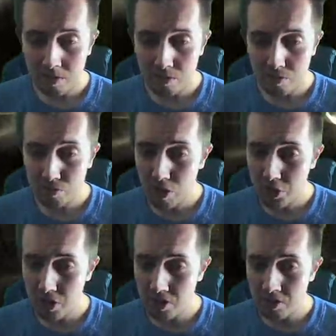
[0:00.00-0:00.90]

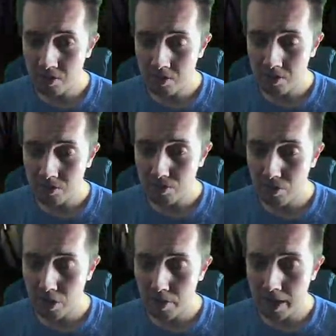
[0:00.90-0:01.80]
Russian.
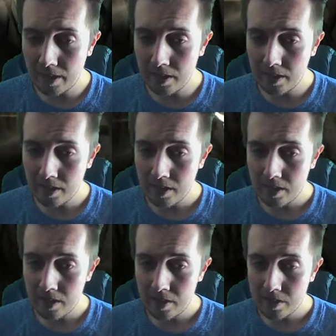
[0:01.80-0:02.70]
Right back.
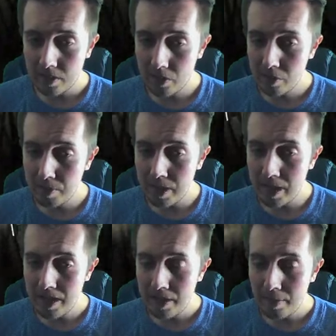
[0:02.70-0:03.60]
It's going to be
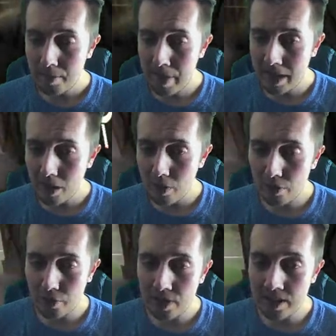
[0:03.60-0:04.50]
Mario
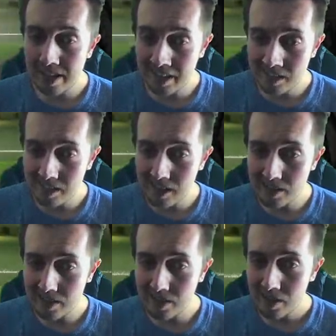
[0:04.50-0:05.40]

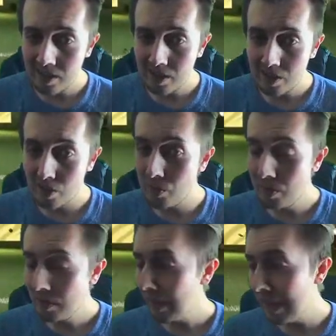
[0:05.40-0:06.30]
Fernandes who,
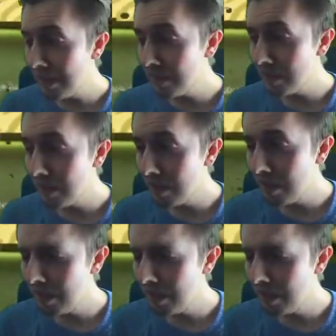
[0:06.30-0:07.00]
as uh, I think I